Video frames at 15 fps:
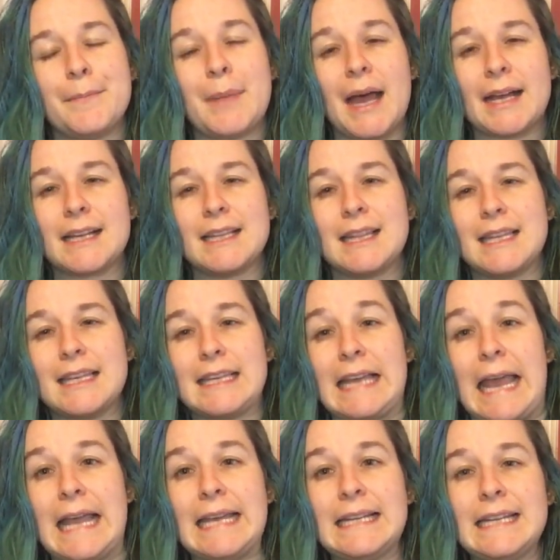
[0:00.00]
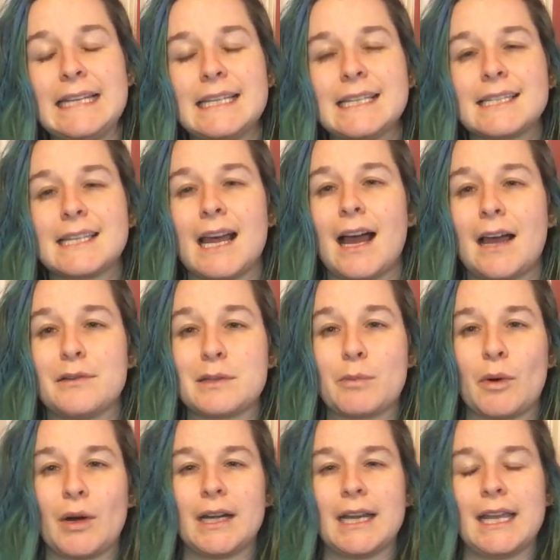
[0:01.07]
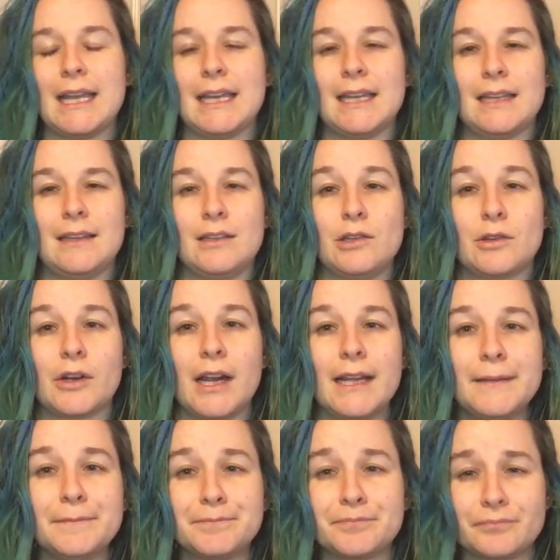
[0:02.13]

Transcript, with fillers: back in the 80s. I was born in Ukraine,